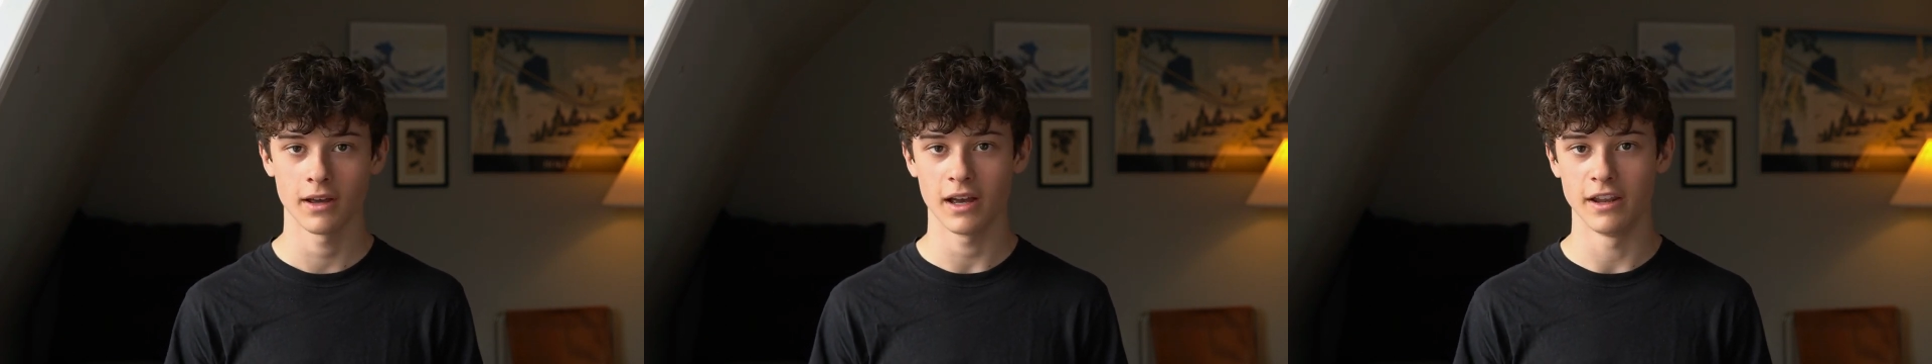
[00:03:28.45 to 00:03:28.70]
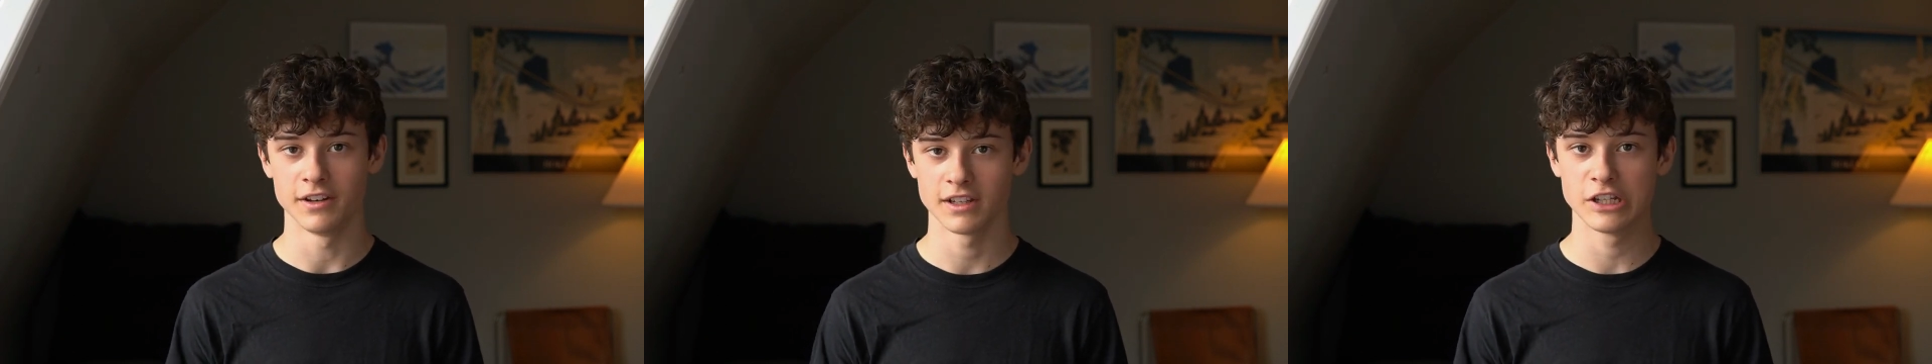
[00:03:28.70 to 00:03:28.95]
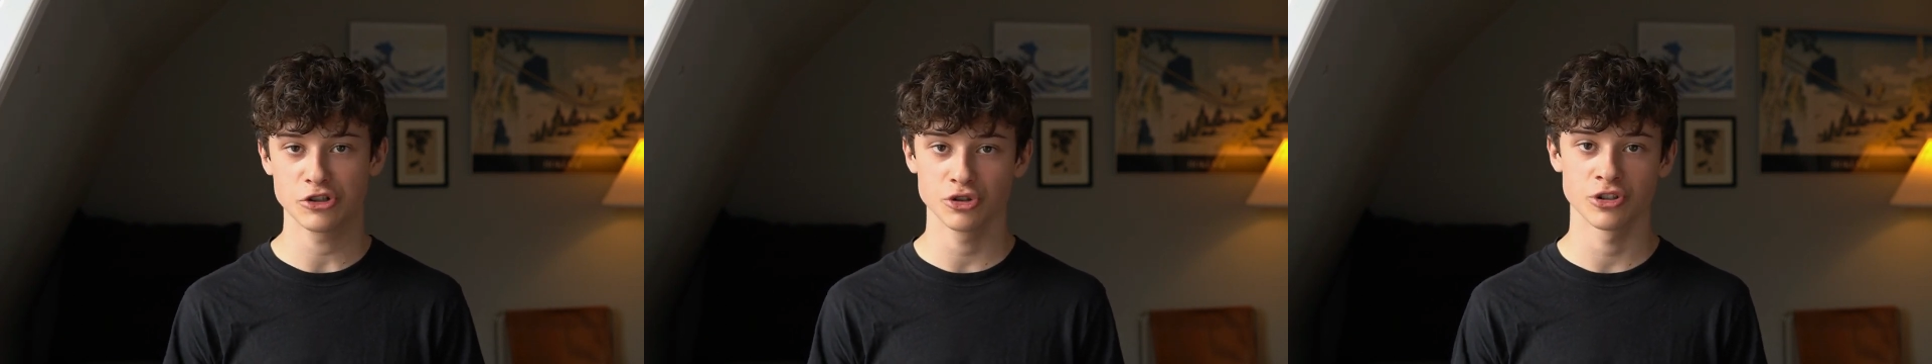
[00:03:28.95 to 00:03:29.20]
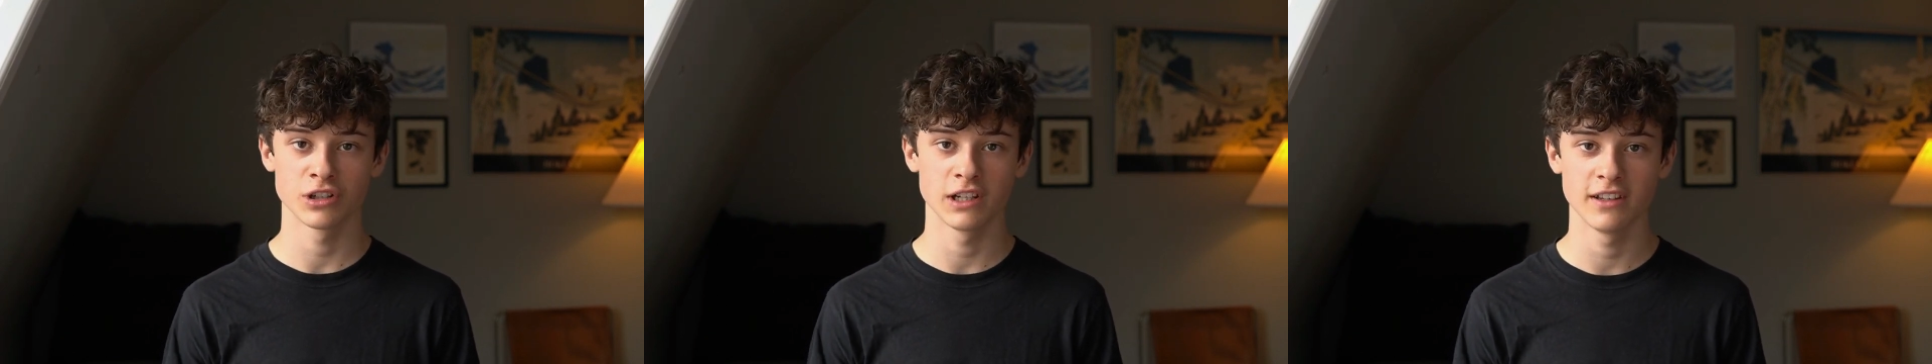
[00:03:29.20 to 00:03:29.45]
And
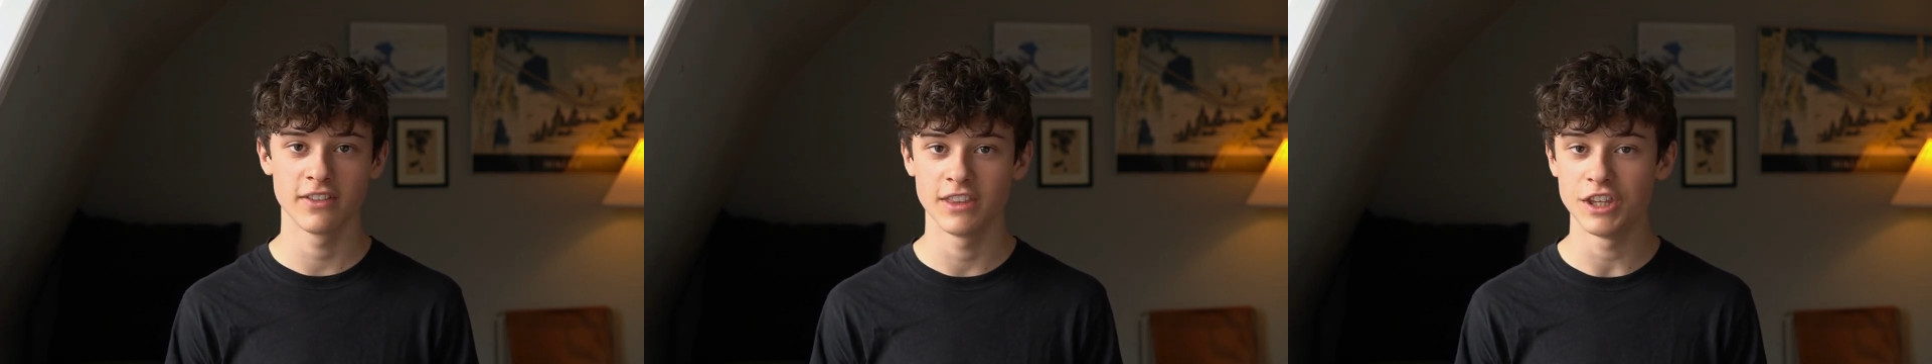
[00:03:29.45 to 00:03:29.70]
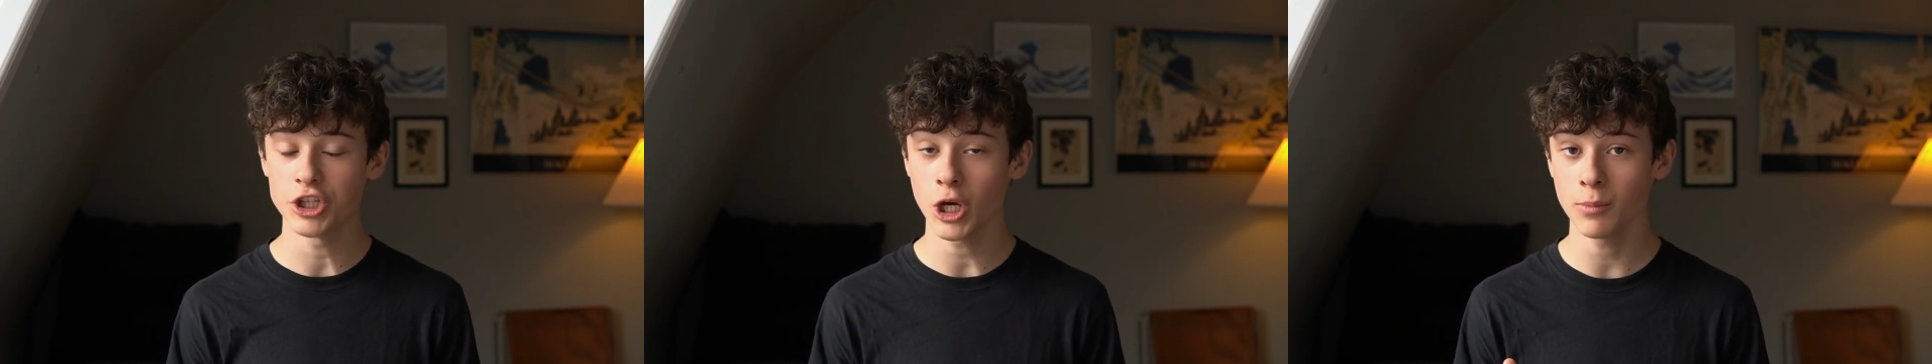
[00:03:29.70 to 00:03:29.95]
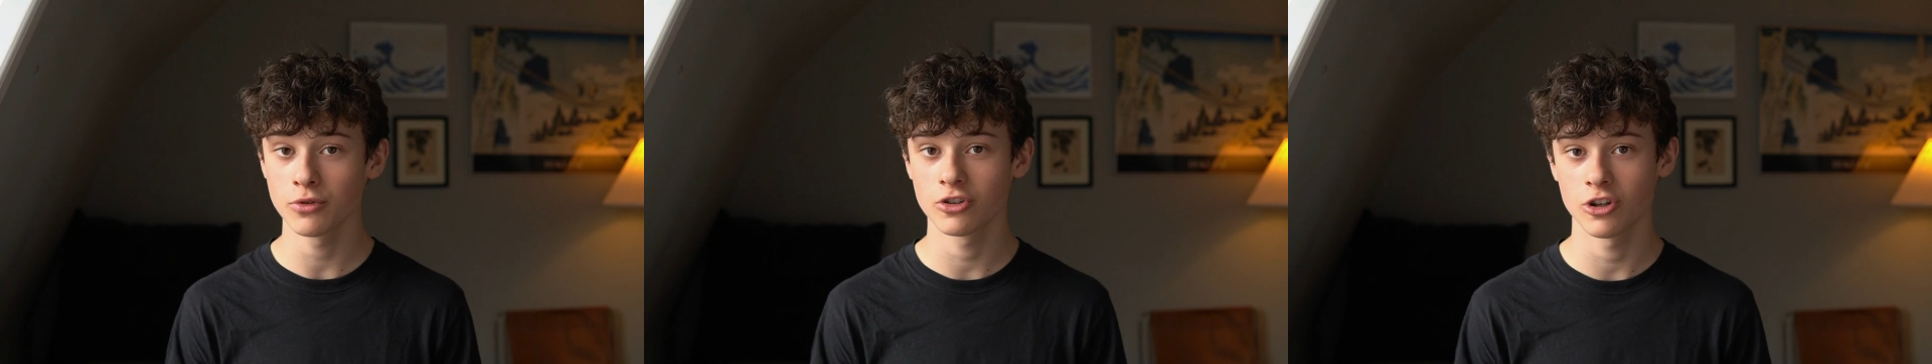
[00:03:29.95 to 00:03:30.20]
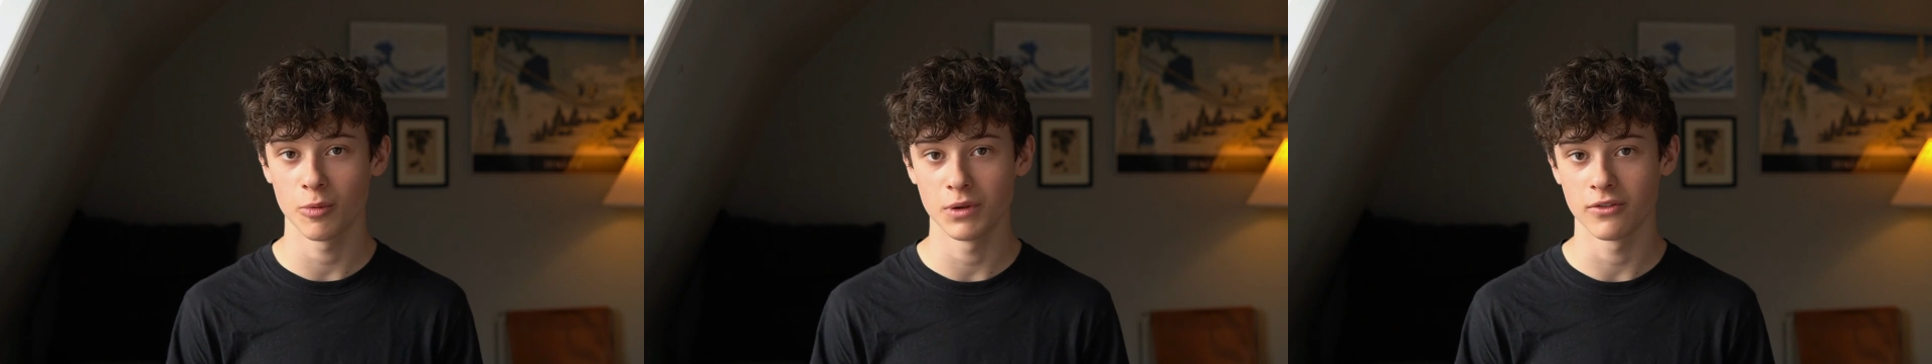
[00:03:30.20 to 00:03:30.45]
interestingly, the cups
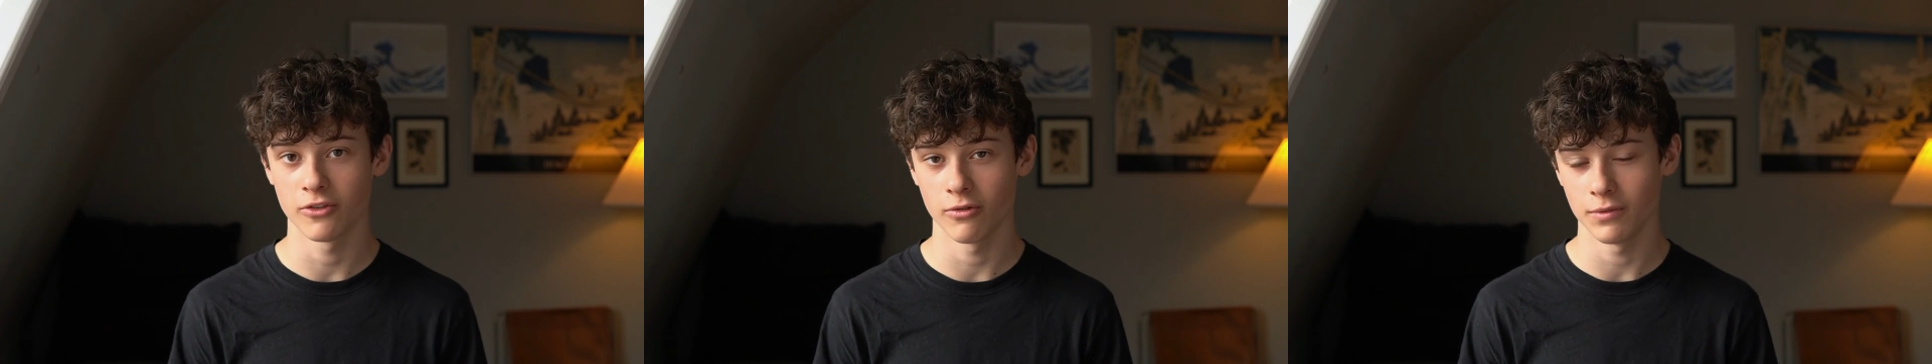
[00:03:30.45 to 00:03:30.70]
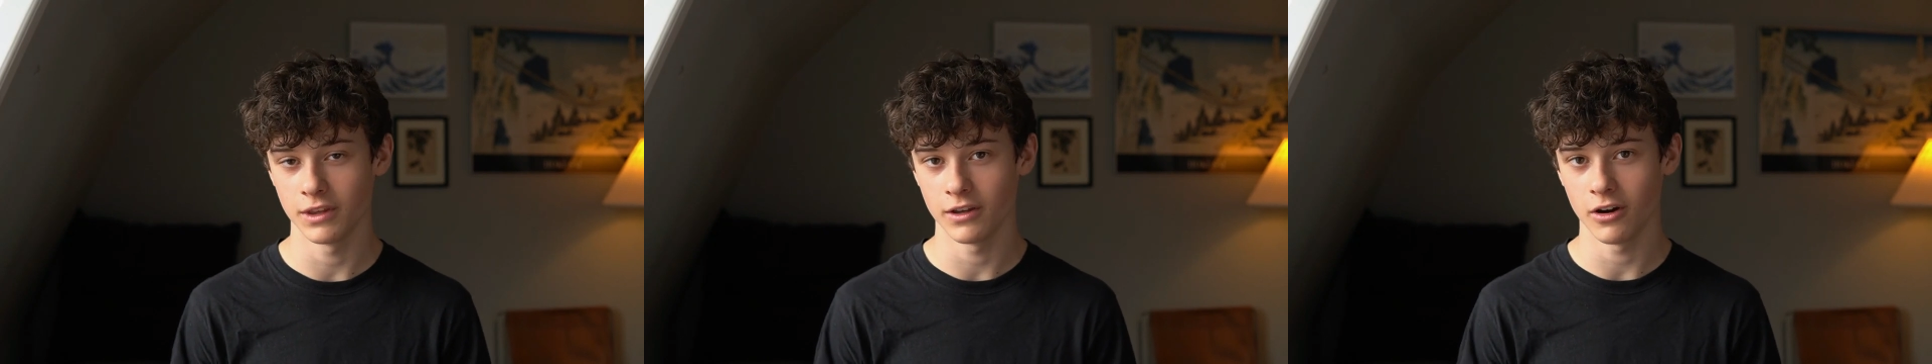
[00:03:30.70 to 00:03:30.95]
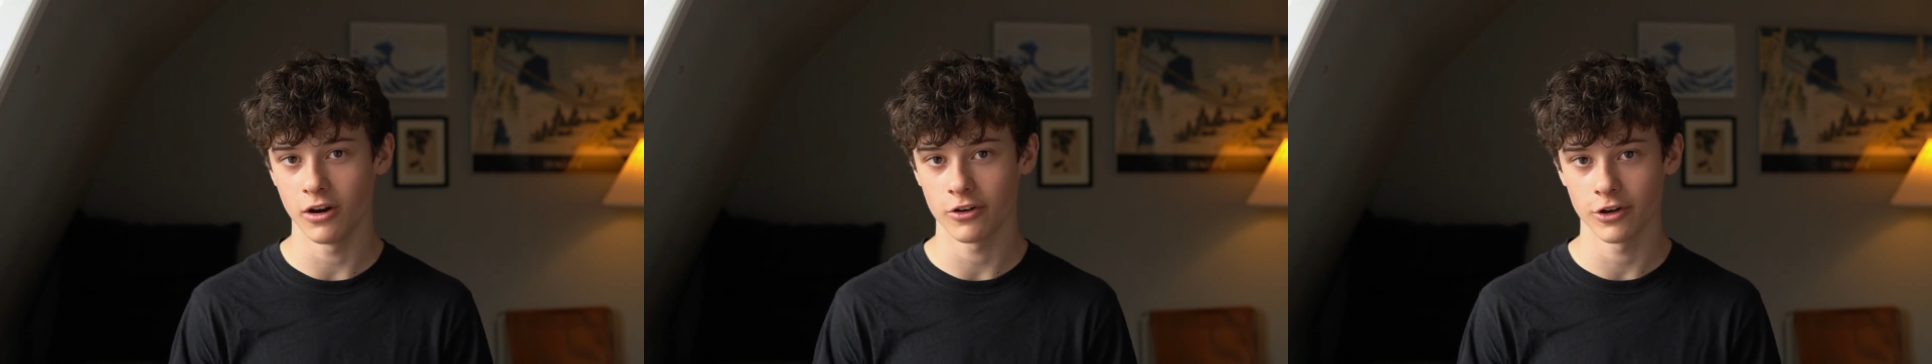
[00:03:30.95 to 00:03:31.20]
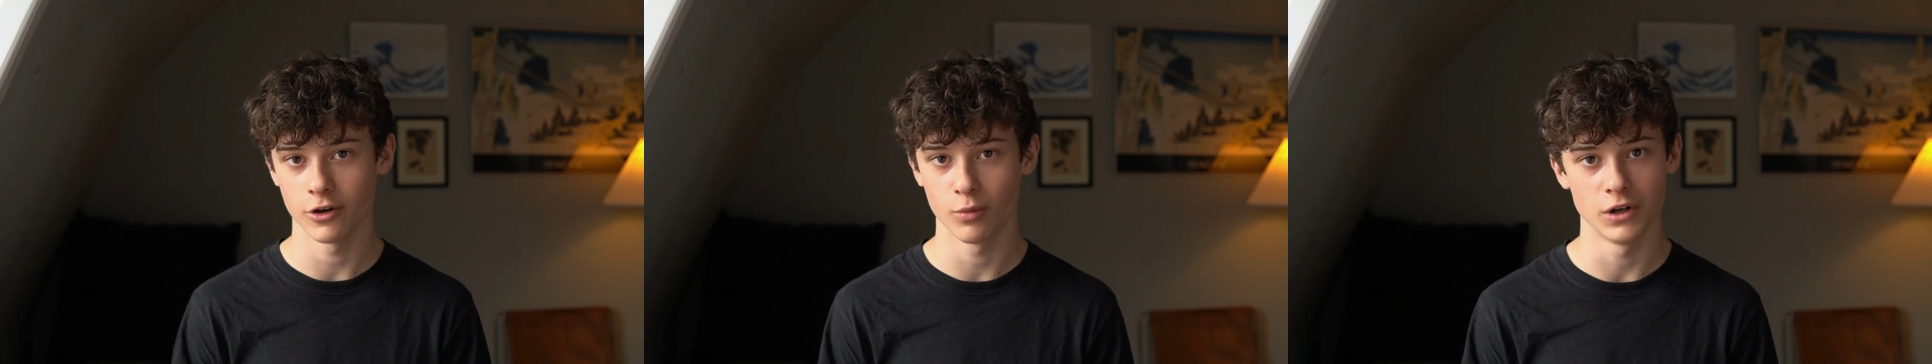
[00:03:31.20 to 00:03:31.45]
coming from the Arco